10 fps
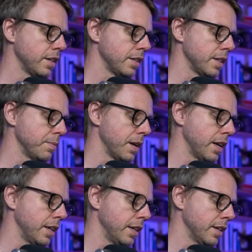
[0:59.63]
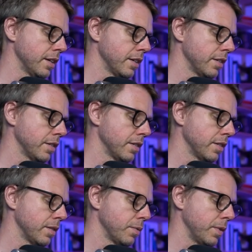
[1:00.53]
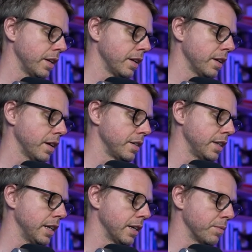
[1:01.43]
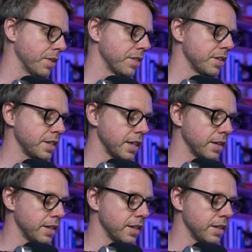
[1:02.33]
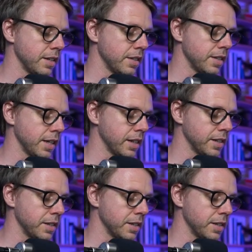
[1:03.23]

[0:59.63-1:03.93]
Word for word: Similarly, we are dealing with single, single